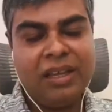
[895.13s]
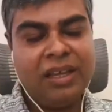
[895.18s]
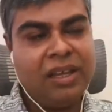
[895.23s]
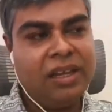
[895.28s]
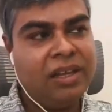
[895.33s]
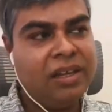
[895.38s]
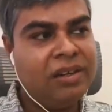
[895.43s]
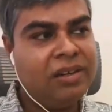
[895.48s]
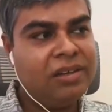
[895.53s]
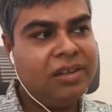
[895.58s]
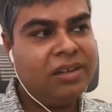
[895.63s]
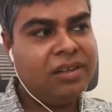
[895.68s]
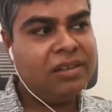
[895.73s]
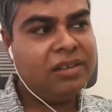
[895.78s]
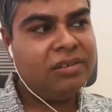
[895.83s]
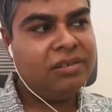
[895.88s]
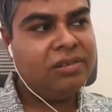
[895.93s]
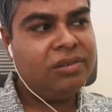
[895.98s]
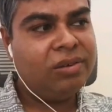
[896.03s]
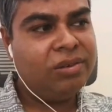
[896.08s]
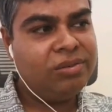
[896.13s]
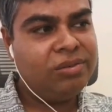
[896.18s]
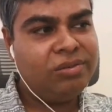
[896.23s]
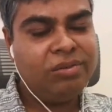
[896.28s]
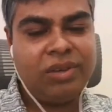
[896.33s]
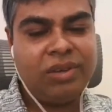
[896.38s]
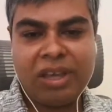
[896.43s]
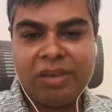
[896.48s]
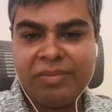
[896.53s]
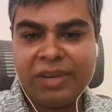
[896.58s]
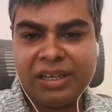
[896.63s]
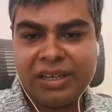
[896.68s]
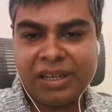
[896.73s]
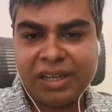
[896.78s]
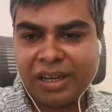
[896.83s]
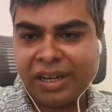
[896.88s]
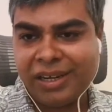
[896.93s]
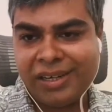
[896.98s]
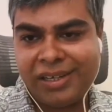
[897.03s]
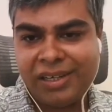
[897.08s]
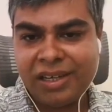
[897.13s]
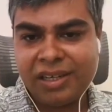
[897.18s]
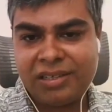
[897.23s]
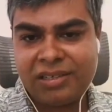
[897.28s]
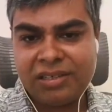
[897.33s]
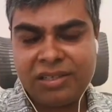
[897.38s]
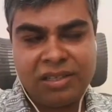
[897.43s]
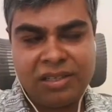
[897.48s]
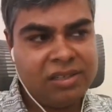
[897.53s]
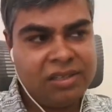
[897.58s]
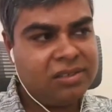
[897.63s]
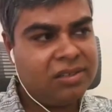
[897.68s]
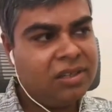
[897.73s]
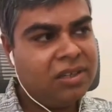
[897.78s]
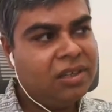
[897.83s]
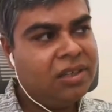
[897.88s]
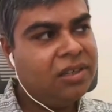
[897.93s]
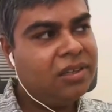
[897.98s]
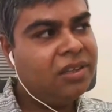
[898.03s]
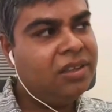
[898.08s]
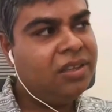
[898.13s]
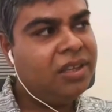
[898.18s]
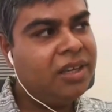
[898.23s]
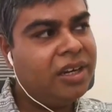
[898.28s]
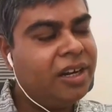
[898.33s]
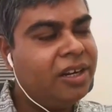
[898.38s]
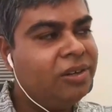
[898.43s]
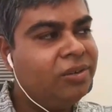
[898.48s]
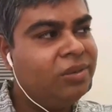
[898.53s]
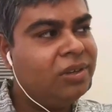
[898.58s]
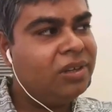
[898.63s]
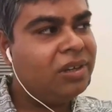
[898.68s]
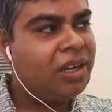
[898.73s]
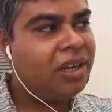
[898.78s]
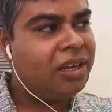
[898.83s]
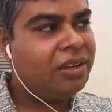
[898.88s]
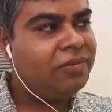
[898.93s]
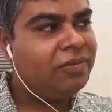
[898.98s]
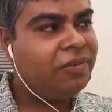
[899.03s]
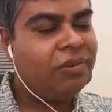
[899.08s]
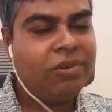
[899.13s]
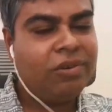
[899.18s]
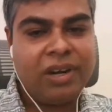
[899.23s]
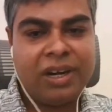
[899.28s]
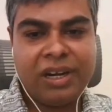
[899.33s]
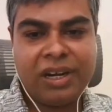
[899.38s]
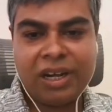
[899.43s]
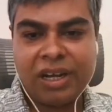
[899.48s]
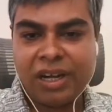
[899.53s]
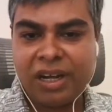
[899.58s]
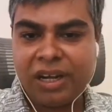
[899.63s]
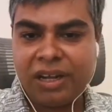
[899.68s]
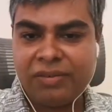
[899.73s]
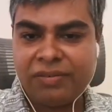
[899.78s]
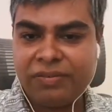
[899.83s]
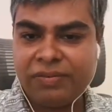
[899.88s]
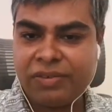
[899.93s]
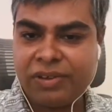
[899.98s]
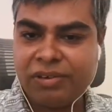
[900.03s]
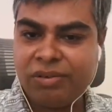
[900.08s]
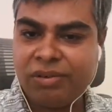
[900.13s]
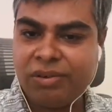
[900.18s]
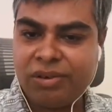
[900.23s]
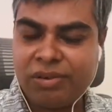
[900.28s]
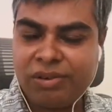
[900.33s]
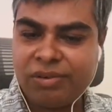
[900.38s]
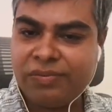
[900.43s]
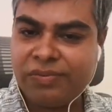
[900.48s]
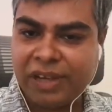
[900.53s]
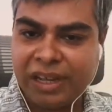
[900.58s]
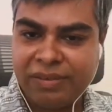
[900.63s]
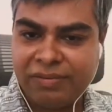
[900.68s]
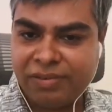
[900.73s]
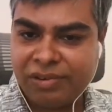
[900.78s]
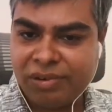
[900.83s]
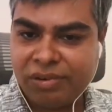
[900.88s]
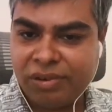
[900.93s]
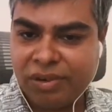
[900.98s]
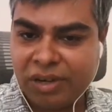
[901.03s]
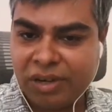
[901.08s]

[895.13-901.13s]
And those who came at an idea stage, they are doing like 4.5, crore to 5 crore